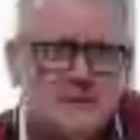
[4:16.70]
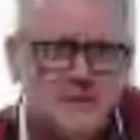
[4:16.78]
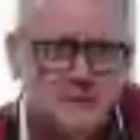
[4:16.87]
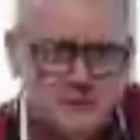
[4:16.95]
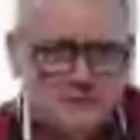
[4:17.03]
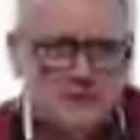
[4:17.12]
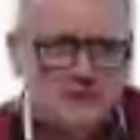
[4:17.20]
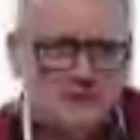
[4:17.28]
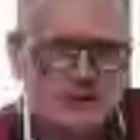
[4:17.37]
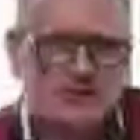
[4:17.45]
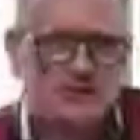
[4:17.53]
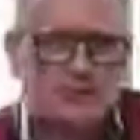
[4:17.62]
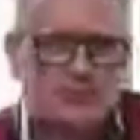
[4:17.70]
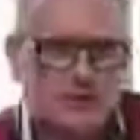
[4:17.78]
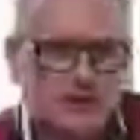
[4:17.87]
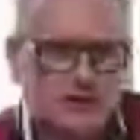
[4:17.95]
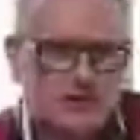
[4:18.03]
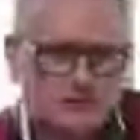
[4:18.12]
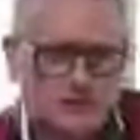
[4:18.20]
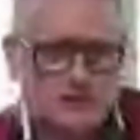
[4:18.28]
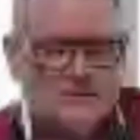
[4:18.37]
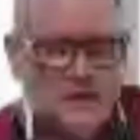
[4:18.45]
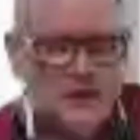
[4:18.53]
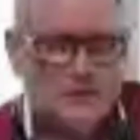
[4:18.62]
And this is, this is what I see
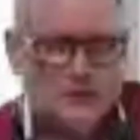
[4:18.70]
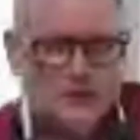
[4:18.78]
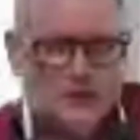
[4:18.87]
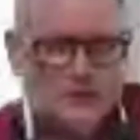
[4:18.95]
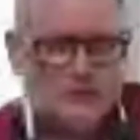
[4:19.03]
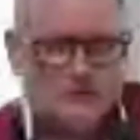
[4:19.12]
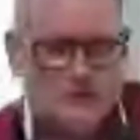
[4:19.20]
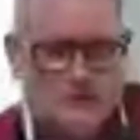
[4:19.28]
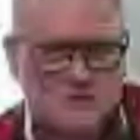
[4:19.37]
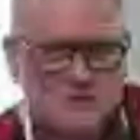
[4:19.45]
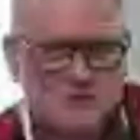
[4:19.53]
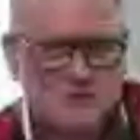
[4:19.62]
now, what I have seen,